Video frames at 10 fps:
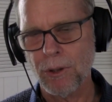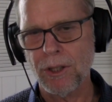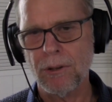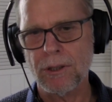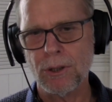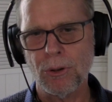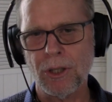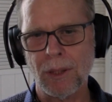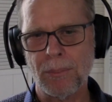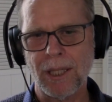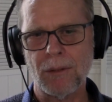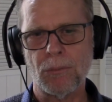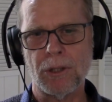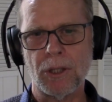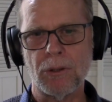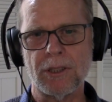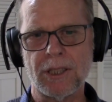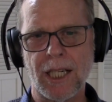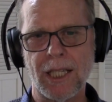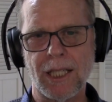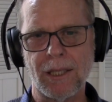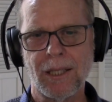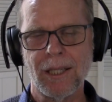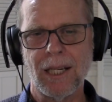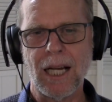when you were talking about what you were saying